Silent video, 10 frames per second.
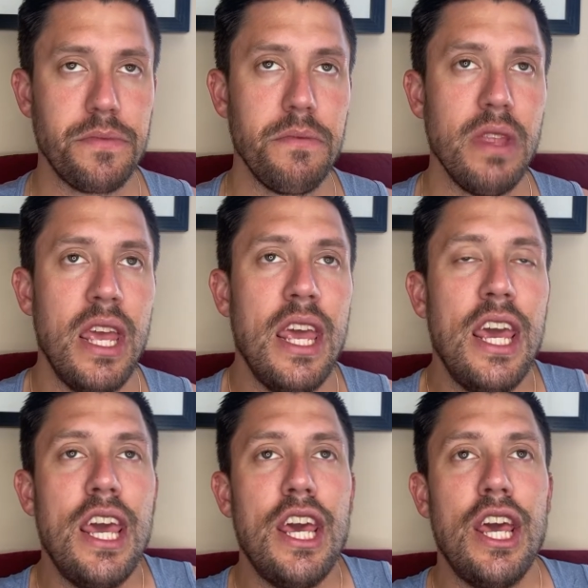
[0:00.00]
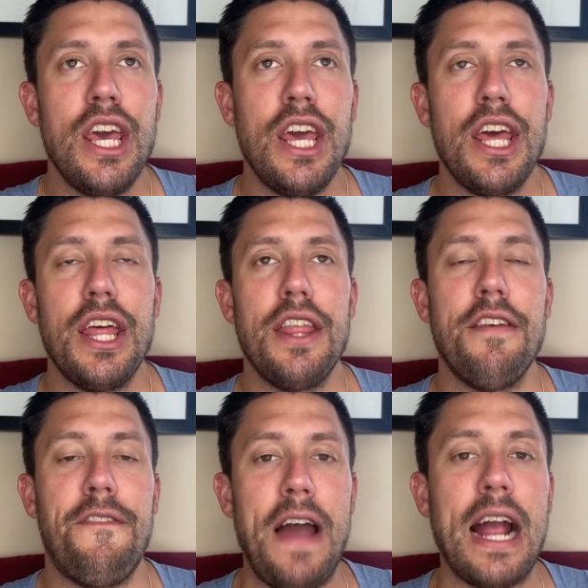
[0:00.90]
The
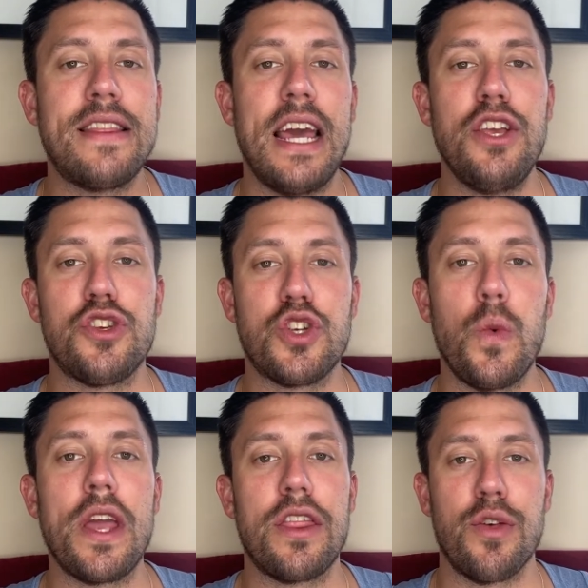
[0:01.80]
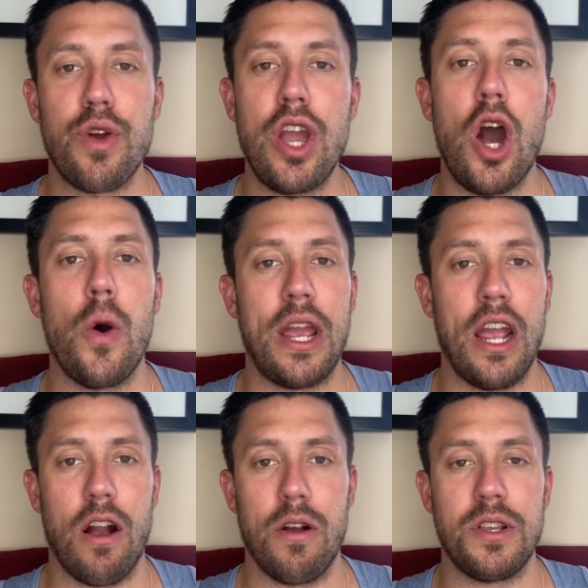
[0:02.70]
fact that you swing 3-0
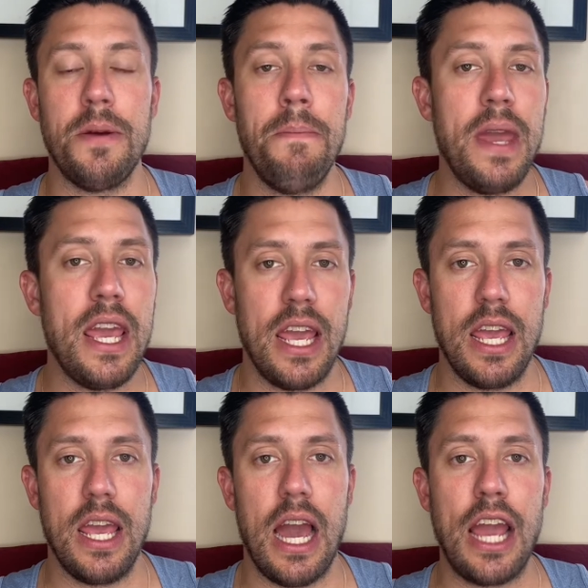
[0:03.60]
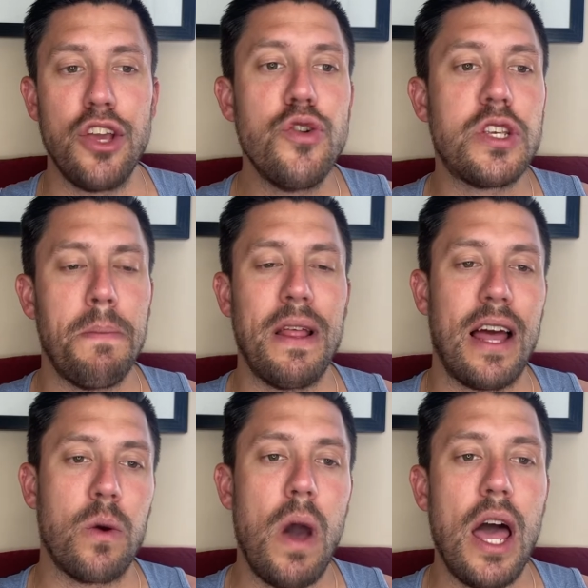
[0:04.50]
here, to me, I used to be
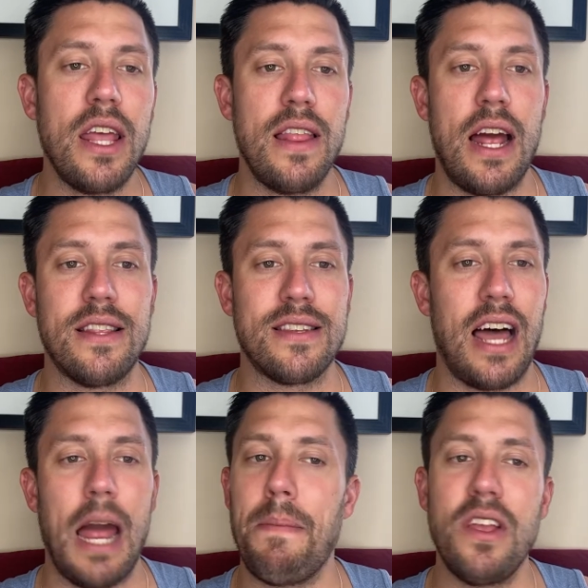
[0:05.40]
like, well, you let it slide.